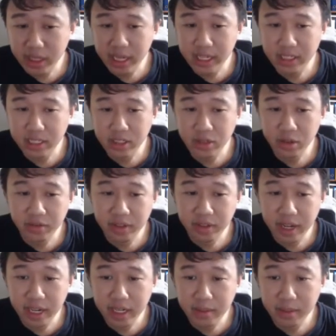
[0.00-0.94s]
the Astro
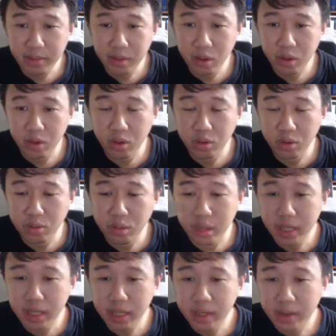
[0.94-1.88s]
Titan, or
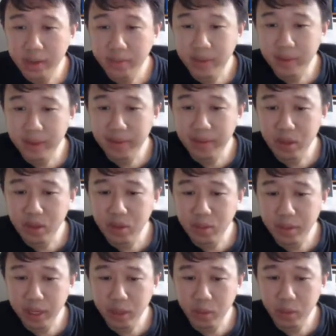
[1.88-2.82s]
maybe you
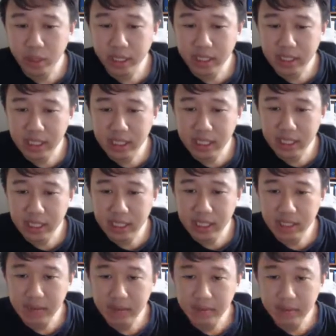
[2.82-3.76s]
might want the